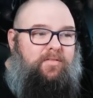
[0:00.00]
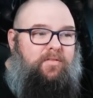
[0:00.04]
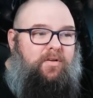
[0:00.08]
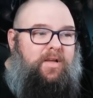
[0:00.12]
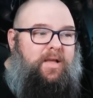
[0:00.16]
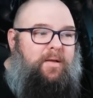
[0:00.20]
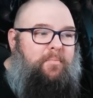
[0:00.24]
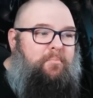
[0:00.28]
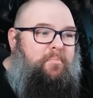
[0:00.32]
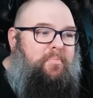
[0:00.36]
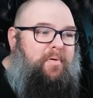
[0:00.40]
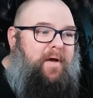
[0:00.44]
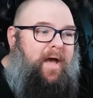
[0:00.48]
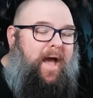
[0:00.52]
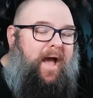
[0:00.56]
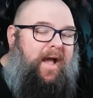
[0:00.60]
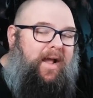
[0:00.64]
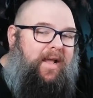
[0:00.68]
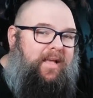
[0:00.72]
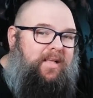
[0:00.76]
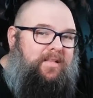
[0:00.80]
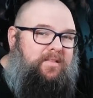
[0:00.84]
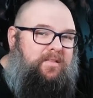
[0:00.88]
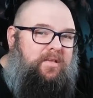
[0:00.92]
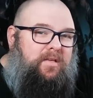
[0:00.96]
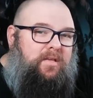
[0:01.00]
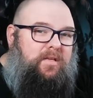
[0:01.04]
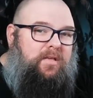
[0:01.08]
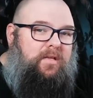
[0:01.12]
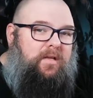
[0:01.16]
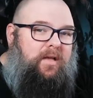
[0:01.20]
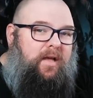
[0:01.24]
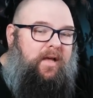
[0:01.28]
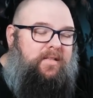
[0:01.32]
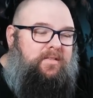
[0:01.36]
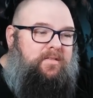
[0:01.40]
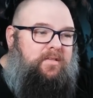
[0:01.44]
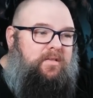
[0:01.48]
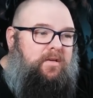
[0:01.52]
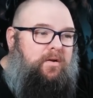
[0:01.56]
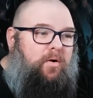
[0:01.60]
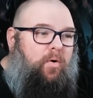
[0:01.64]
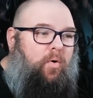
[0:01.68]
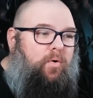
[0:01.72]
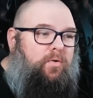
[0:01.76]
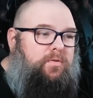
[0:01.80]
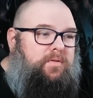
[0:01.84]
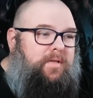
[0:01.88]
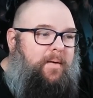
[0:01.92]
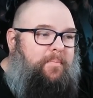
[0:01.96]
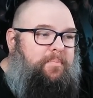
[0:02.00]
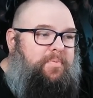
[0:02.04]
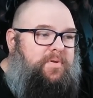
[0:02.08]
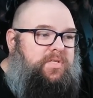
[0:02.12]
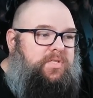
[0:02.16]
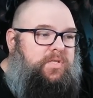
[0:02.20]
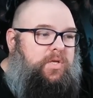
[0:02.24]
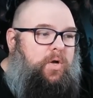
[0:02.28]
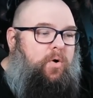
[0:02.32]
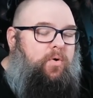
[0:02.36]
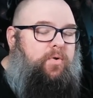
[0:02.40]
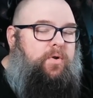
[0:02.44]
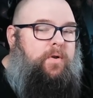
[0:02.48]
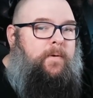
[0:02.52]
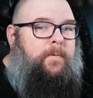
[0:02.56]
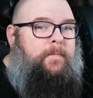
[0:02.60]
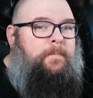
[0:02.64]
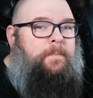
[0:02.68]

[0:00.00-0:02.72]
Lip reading: Looking back at the old episode,